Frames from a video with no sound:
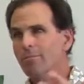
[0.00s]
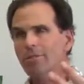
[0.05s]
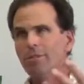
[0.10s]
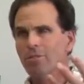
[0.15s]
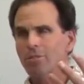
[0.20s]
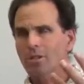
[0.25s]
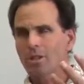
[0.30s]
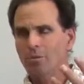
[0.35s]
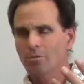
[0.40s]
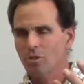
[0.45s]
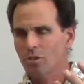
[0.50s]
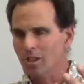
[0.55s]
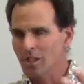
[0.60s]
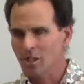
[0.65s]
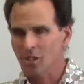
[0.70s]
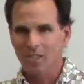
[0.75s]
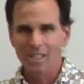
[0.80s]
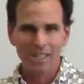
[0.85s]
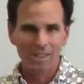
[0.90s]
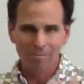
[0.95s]
Some
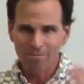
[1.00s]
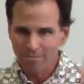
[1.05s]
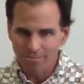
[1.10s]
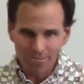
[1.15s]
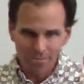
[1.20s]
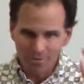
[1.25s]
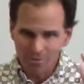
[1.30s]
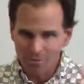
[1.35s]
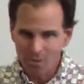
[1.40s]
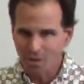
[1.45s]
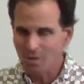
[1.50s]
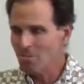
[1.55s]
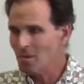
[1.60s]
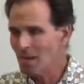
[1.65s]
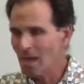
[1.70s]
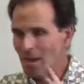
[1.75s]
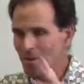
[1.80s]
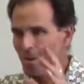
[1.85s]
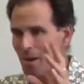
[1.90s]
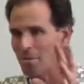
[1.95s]
such thing. Forgive me,
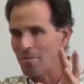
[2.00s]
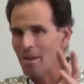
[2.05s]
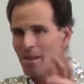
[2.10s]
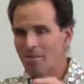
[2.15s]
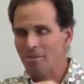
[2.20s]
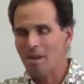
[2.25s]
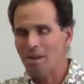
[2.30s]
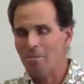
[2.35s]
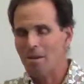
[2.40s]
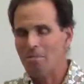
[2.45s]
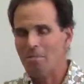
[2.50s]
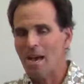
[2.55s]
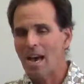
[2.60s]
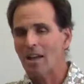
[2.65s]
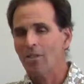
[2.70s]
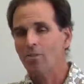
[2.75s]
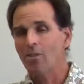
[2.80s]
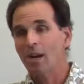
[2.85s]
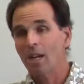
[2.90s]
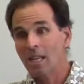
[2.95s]
I may have got my
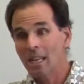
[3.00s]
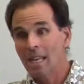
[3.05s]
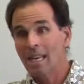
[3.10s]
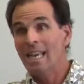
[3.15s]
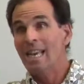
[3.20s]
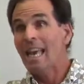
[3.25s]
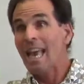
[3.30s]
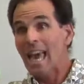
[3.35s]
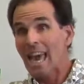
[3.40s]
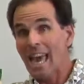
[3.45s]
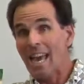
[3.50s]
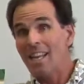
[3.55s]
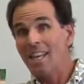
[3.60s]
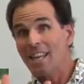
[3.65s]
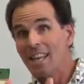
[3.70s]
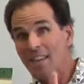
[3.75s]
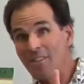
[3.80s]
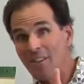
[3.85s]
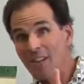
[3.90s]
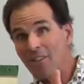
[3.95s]
math wrong. And
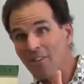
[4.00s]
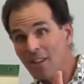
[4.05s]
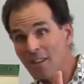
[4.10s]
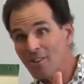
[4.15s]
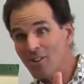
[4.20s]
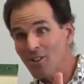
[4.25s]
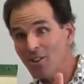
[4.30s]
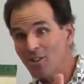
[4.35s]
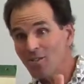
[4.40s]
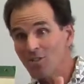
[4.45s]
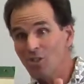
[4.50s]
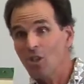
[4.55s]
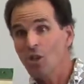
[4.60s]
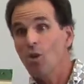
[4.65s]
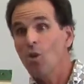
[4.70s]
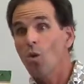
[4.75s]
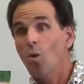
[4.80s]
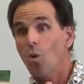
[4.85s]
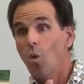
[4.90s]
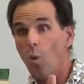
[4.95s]
even if he learns
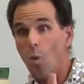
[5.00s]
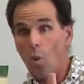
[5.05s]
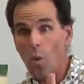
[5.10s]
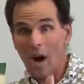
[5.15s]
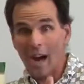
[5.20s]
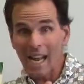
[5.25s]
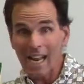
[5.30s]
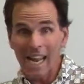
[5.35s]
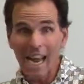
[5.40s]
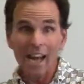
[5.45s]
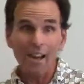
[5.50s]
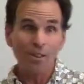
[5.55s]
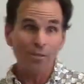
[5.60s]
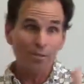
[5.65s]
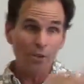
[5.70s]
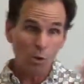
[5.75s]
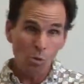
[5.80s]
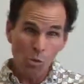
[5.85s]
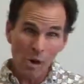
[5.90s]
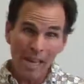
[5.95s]
1 out
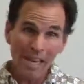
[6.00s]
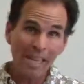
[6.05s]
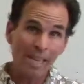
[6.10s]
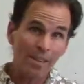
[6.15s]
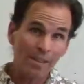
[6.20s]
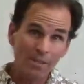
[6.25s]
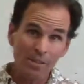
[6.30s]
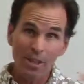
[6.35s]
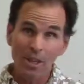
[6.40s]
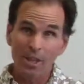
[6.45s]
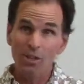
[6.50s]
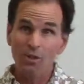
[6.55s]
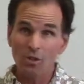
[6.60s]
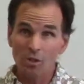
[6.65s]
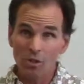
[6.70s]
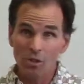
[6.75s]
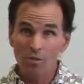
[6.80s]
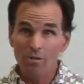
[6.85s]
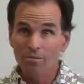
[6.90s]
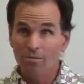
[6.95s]
of 20 of
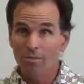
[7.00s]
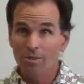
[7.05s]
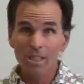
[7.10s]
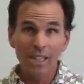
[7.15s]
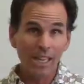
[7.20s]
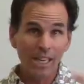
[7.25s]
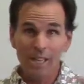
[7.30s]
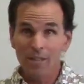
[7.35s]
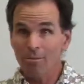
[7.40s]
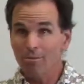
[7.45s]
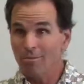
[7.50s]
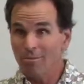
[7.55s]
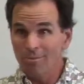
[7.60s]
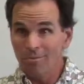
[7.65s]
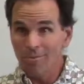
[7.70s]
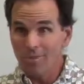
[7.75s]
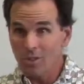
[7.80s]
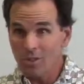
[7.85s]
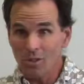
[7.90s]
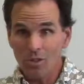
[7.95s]
those,
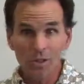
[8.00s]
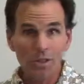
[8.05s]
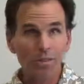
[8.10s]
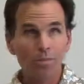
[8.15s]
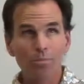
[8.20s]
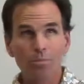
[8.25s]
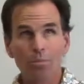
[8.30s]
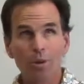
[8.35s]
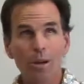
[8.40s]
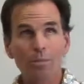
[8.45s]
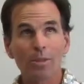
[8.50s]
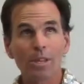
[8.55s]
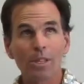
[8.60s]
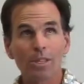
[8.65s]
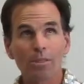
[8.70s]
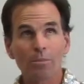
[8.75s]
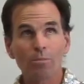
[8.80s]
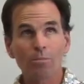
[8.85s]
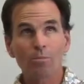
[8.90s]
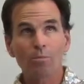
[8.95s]
sort of probably
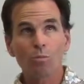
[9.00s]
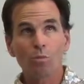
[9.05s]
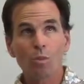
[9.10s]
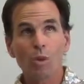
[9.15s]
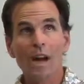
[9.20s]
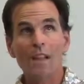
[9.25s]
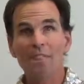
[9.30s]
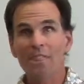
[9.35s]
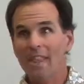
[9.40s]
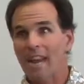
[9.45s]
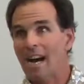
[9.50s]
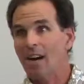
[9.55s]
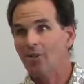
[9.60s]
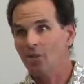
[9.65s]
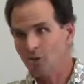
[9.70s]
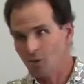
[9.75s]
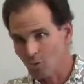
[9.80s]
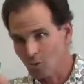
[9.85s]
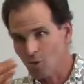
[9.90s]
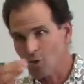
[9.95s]
it's
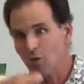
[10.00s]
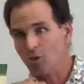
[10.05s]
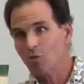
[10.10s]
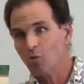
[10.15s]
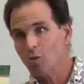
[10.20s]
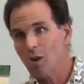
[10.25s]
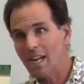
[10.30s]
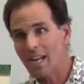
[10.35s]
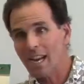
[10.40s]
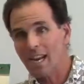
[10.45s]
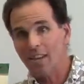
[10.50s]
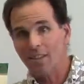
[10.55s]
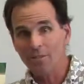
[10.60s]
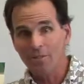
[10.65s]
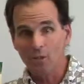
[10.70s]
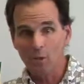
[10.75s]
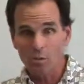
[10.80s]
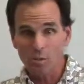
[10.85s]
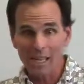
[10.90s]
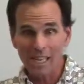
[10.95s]
1,000 words, 1 out of
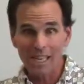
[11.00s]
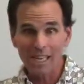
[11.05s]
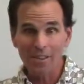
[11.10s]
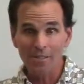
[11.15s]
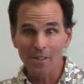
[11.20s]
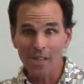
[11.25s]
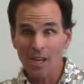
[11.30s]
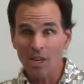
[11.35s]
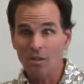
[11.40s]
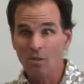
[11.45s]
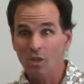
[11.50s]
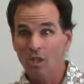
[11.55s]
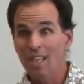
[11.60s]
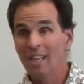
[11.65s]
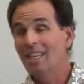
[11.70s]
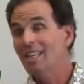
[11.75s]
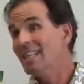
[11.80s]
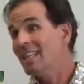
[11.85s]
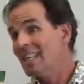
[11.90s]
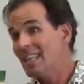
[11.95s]
20 of those,
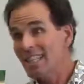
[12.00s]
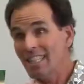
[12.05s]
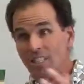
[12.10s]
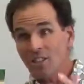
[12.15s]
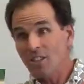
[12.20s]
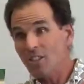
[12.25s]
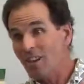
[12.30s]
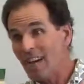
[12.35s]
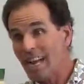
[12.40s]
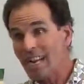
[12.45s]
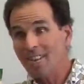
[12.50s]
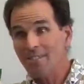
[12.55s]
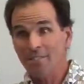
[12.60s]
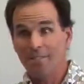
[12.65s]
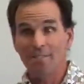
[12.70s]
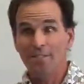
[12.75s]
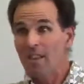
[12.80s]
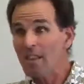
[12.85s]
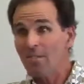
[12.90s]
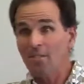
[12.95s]
he still added
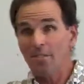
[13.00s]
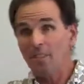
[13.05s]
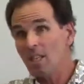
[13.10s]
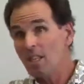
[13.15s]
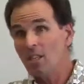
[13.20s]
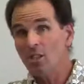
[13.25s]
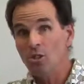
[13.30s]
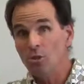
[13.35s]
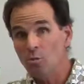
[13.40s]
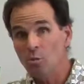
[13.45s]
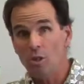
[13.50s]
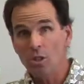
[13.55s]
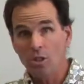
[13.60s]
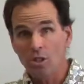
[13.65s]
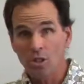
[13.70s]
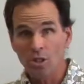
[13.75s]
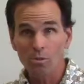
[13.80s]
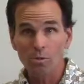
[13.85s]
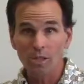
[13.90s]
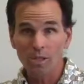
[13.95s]
50 new
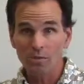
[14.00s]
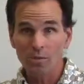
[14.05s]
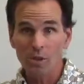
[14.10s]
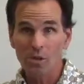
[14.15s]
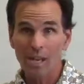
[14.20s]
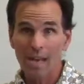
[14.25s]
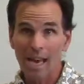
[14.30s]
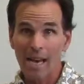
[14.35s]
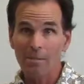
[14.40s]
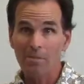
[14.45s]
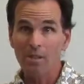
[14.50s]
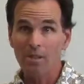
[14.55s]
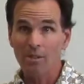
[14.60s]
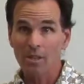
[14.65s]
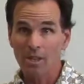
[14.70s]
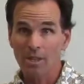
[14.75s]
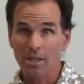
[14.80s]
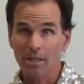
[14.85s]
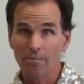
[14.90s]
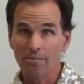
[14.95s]
words to his
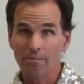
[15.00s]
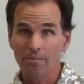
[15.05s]
vocabulary.